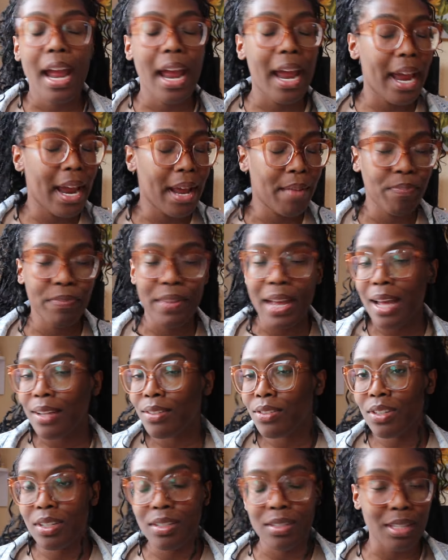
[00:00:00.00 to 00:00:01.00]
and
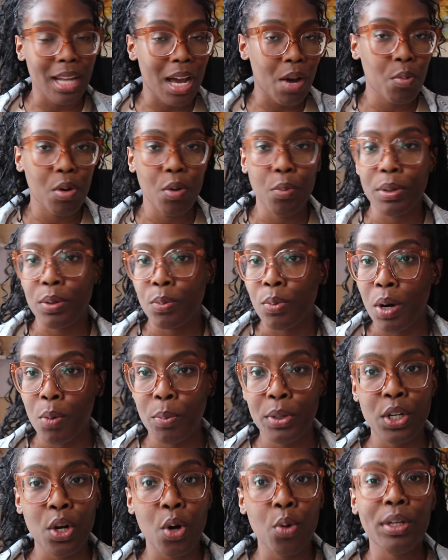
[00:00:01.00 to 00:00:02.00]
that's just not what we want
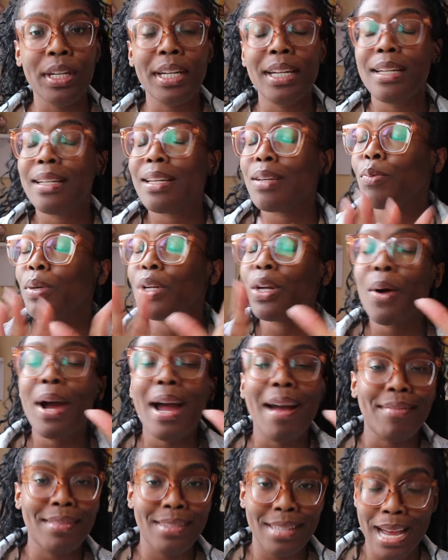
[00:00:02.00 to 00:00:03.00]
we don't need we don't
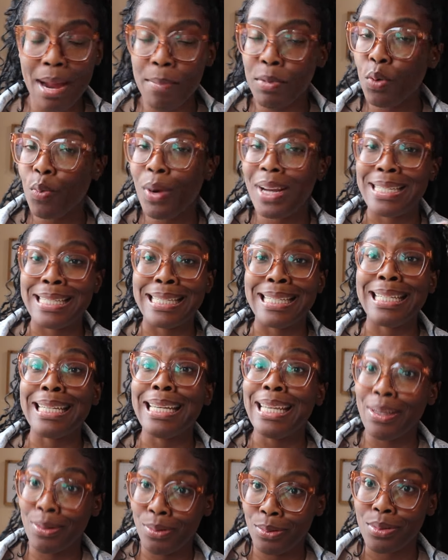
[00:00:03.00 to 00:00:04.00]
have time to waste
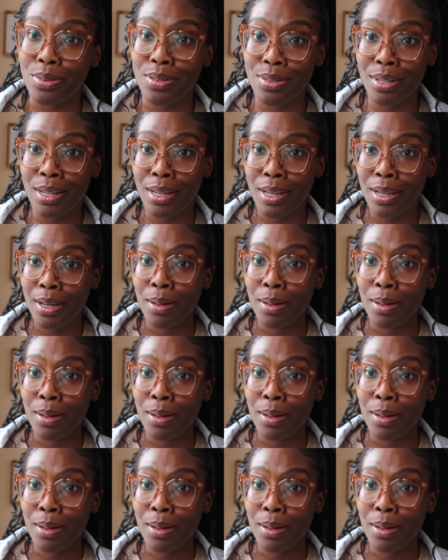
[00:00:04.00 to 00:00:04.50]
years